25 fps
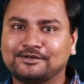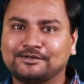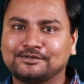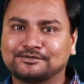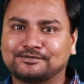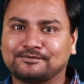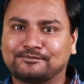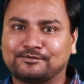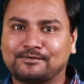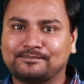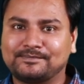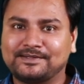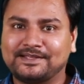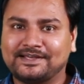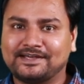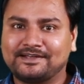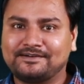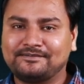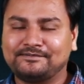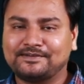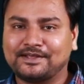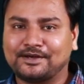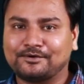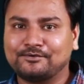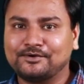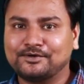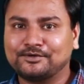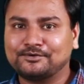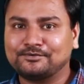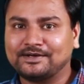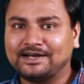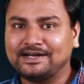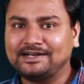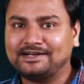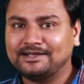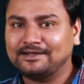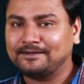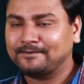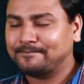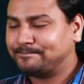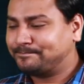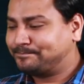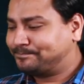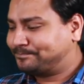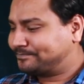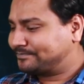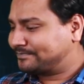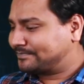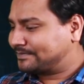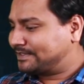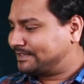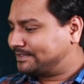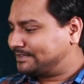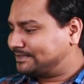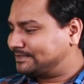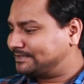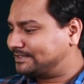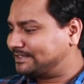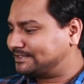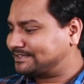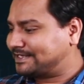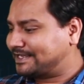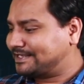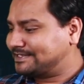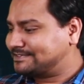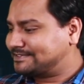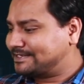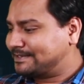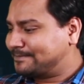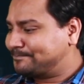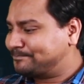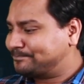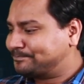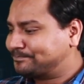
So from there we are going to get this as